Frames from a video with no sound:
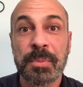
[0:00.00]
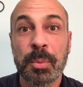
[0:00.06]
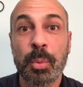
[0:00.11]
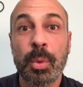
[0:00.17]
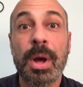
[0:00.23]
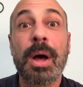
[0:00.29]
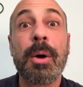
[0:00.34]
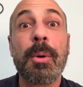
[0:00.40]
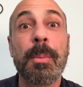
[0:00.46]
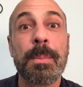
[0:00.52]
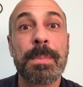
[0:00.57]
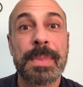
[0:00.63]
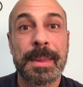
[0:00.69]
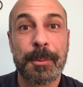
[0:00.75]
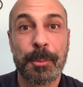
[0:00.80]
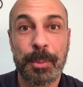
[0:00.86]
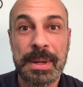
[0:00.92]
Well,
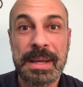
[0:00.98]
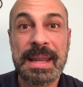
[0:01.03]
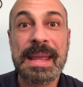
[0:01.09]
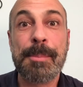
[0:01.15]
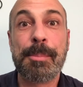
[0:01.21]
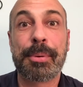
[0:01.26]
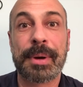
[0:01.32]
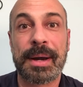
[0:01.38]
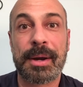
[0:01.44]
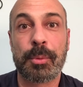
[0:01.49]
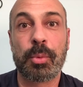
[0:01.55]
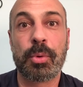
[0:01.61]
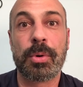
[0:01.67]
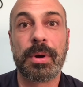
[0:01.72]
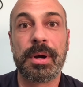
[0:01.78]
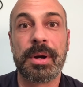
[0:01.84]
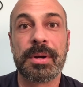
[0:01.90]
we need prayer
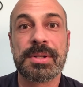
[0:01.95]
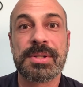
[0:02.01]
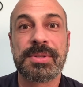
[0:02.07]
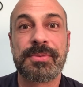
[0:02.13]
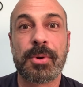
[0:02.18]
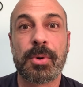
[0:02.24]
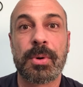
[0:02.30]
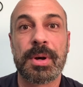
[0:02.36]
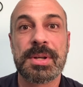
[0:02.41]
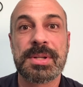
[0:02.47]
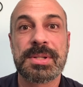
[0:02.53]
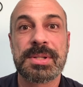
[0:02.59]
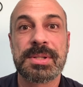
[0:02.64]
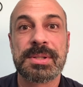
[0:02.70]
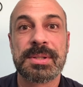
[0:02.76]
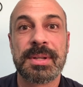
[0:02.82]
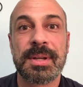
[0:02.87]
warriors for
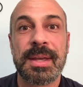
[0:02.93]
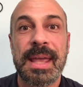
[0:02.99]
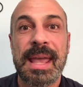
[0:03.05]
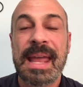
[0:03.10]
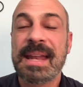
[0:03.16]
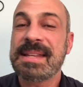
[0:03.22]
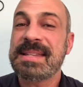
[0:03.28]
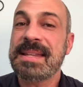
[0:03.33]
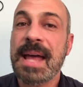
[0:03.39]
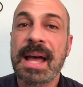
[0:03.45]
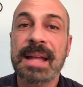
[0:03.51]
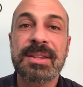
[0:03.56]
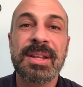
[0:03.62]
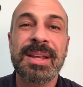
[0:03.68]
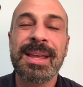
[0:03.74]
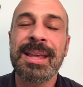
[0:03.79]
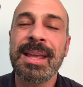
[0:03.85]
us. And it's
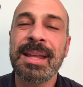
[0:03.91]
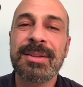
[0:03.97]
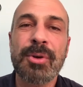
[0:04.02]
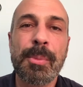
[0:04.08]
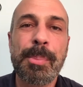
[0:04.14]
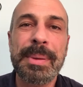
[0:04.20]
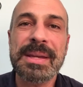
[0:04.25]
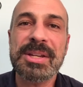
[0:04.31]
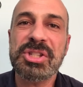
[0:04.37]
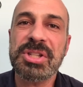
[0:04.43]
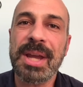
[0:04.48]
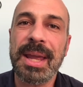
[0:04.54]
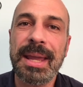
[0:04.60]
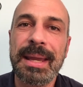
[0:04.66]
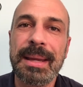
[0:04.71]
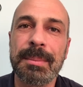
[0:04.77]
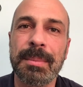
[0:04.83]
not, don't be
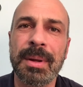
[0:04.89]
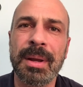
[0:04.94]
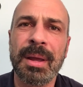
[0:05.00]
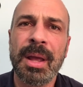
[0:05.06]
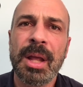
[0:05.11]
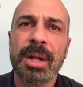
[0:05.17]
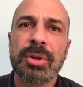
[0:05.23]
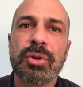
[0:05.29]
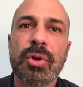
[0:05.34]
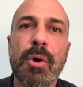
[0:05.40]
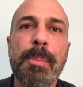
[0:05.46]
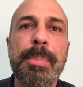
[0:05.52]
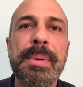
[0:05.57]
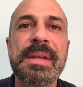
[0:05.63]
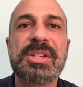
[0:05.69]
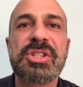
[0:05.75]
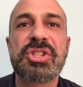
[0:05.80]
ashamed. Don't
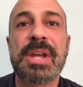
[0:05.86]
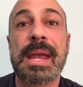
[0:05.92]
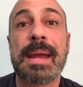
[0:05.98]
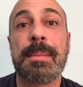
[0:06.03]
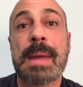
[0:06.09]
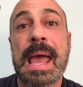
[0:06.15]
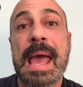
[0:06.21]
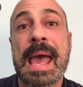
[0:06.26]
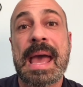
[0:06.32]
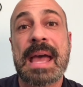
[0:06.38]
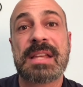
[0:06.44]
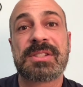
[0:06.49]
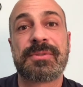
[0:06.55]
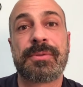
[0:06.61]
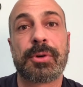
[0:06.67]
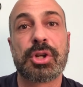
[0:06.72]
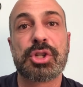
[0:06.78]
be ashamed to
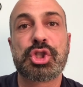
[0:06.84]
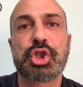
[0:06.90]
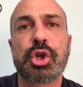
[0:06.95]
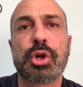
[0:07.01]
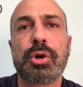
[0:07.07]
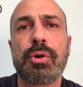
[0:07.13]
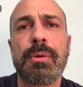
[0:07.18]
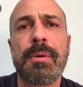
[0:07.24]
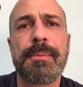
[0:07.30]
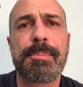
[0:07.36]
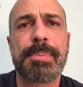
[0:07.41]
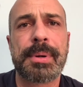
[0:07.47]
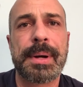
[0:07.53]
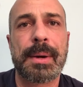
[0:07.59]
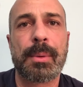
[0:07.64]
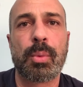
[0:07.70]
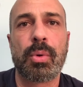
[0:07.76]
ask for a circle of
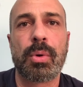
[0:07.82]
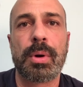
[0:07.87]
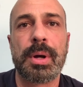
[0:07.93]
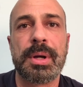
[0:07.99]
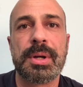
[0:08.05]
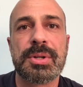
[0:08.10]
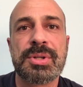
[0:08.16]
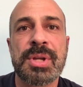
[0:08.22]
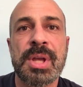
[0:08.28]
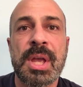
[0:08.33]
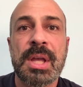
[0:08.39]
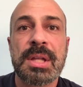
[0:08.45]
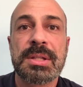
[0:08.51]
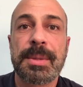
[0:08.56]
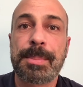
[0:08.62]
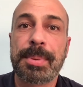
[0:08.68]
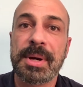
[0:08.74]
prayer warriors
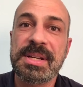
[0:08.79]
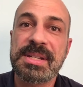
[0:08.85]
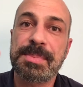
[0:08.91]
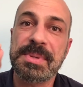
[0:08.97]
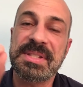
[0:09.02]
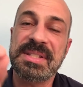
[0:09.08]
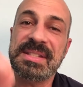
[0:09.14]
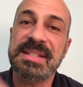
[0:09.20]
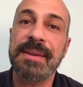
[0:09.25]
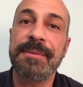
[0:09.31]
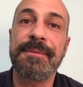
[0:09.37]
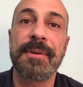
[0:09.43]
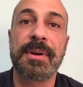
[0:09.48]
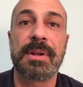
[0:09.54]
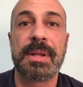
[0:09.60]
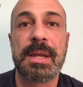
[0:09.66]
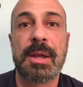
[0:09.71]
to pray
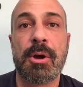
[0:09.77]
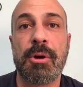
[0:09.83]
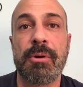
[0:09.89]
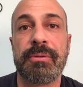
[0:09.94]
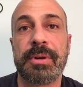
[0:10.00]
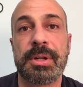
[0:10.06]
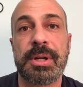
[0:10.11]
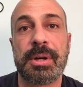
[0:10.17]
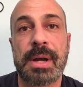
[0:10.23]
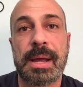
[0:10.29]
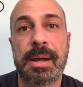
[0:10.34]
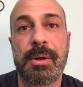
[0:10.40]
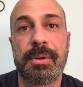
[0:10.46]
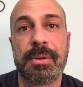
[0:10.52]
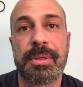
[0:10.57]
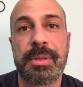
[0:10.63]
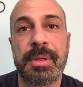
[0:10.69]
specifically over your
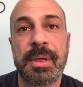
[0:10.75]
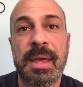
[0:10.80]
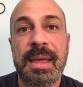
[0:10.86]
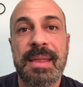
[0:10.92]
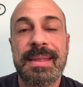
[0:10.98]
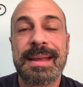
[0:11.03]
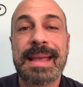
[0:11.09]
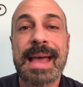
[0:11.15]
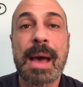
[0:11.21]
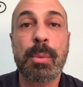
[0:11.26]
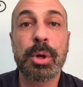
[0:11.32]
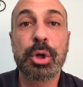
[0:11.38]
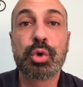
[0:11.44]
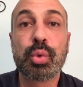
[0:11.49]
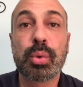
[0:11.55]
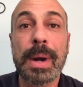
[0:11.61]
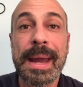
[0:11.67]
health. that God would
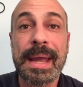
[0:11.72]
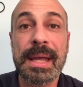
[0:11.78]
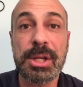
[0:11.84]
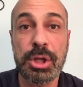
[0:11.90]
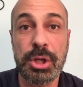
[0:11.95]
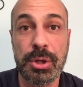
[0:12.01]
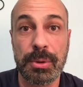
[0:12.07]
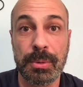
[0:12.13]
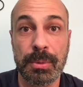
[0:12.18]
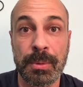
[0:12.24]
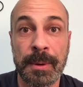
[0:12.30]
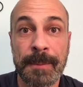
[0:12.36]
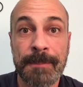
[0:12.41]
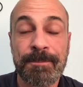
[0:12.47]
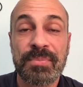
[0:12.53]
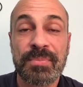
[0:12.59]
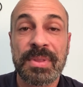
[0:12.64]
grant you
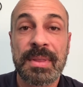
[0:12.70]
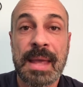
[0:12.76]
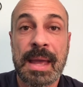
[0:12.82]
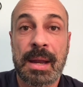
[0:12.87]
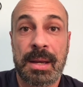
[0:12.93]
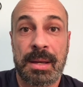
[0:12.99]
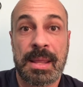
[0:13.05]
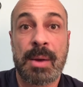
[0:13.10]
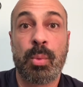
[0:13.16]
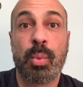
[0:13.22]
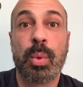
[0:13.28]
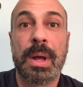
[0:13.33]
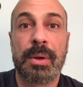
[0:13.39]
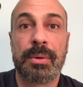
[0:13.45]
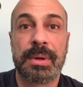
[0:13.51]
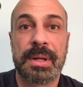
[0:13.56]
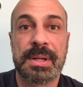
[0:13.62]
that
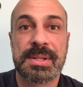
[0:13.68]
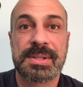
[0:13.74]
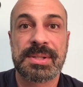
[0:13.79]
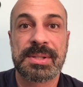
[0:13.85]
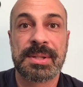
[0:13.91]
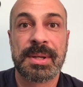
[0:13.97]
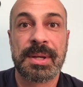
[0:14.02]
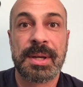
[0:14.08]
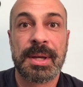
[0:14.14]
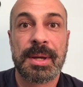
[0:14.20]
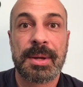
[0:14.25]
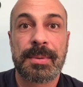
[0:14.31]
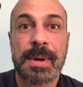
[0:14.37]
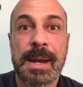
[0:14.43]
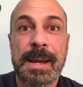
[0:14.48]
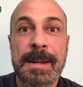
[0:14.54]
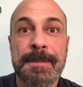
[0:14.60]
wellness,
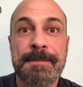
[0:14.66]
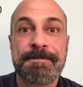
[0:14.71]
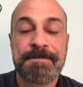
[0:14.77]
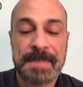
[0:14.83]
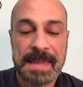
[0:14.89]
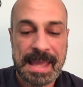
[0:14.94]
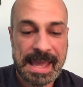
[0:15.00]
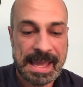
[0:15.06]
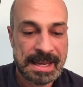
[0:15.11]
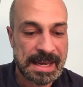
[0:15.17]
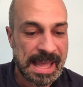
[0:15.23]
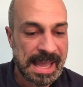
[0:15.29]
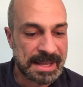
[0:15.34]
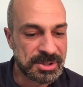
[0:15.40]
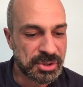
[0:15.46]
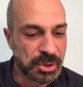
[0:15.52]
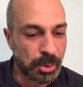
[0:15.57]
right?
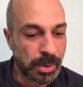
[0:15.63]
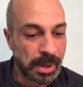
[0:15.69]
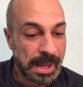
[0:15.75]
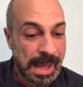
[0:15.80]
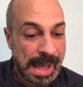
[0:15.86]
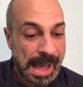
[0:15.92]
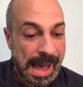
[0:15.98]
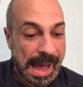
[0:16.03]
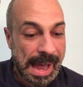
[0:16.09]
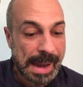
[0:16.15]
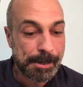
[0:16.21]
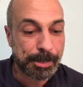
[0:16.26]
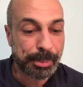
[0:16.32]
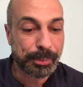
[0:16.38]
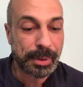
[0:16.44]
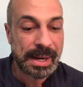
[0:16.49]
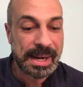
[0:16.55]
And so I
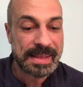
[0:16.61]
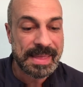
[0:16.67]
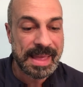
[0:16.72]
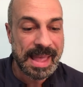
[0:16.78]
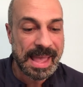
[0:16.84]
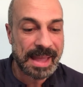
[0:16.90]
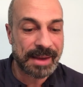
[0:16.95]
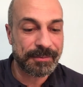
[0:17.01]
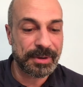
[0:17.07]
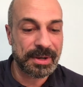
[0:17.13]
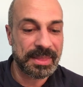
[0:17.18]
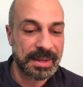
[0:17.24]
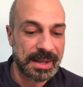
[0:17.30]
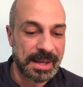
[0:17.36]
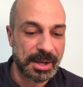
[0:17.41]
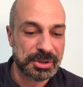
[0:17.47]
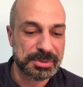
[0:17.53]
pray that
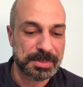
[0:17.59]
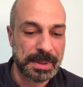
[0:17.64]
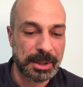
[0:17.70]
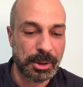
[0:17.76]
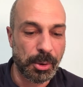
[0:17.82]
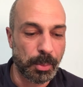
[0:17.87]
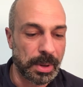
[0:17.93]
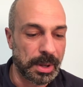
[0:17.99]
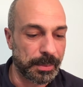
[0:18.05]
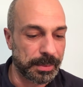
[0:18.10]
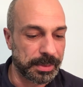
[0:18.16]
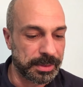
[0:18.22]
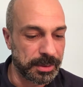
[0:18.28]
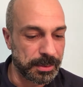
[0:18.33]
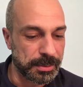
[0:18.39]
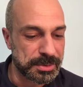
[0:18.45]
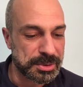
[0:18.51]
everything else may go well
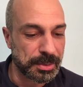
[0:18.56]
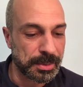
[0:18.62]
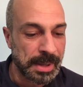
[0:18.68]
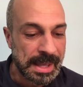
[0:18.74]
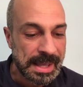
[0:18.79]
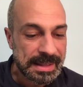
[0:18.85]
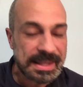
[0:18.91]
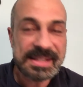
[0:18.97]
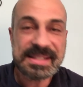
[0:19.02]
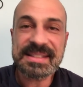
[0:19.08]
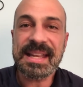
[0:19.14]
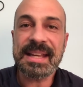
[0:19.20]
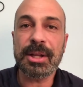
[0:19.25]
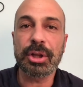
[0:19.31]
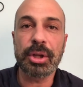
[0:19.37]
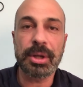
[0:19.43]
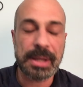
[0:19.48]
with you. So let's
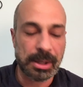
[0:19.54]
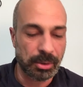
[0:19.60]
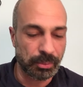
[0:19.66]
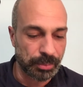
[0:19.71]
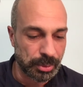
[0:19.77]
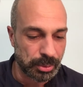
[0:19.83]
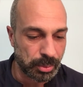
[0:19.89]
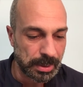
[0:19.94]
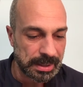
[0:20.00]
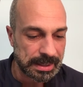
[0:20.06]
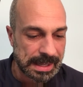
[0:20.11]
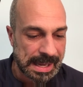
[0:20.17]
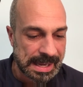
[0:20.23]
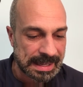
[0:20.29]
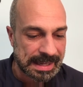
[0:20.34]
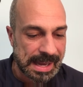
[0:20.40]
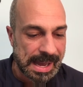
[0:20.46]
take a look at real quick
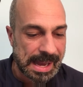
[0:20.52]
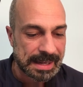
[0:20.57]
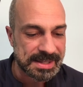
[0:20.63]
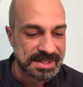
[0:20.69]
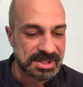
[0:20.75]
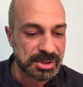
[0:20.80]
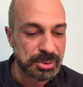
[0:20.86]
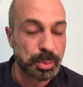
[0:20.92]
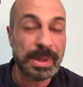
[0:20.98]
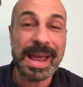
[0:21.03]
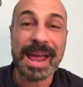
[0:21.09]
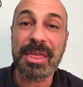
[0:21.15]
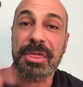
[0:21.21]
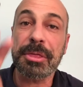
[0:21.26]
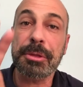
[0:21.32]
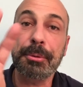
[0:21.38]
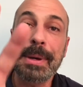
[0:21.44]
at Gaius, because we
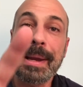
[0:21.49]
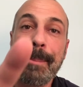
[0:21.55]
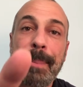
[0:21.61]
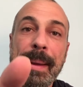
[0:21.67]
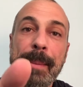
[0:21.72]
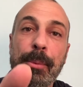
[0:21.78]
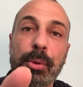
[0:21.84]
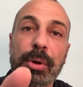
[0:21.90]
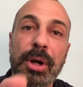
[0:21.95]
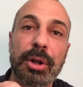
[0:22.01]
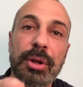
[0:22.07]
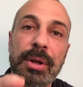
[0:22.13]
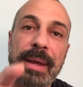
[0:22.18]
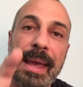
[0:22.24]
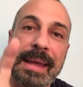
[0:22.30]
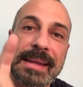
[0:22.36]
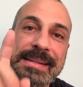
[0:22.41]
got three people we're going to
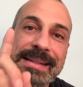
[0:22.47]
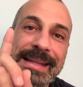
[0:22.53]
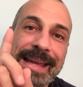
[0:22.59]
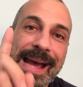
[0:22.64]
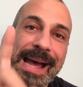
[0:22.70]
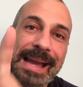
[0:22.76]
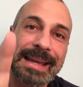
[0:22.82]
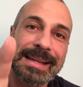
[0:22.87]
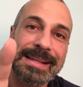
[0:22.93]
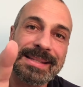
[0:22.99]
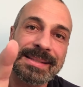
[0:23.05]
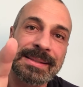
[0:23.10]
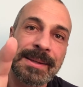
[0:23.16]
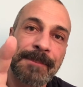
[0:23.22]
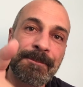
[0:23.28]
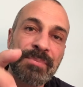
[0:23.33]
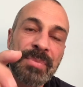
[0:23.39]
look at as
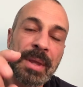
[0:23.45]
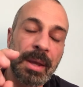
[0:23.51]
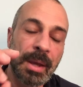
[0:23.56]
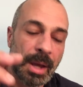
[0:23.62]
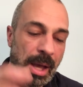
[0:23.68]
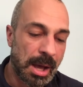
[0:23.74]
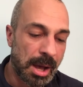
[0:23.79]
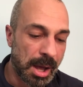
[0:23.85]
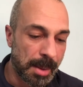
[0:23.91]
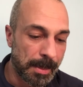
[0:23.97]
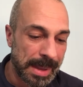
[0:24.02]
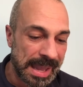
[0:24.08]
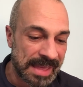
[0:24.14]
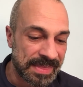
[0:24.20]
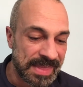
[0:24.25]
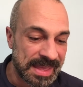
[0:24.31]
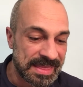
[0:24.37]
Gaius,
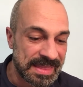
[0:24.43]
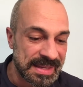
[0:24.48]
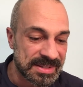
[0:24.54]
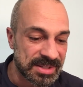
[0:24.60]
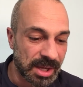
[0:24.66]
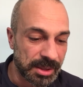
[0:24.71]
and then these